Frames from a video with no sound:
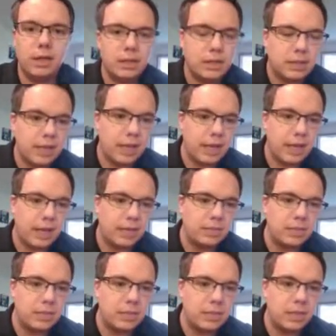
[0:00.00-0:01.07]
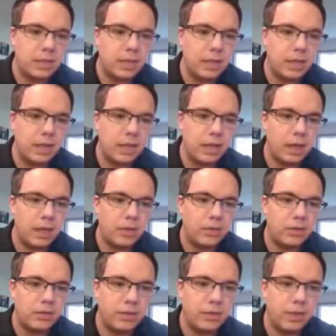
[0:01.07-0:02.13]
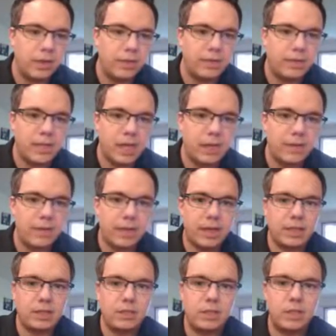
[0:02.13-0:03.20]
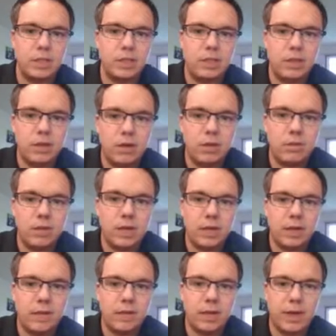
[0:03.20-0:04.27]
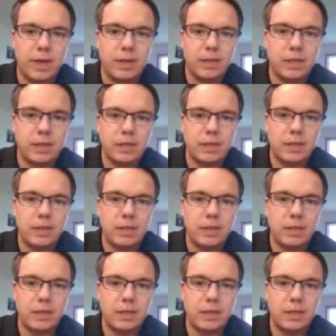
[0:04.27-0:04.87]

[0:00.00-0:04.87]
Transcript: times the derivative of sine of x, which is cosine of x,